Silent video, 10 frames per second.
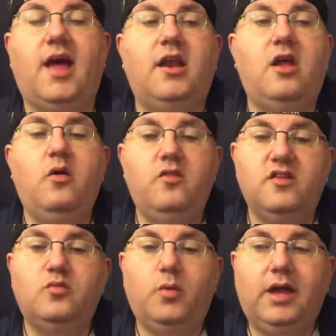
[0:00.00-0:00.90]
I know
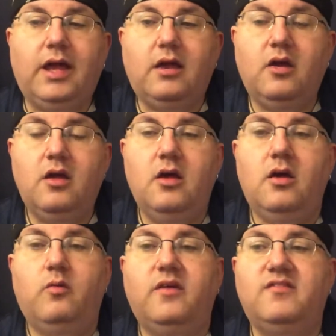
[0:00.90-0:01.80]
this week we've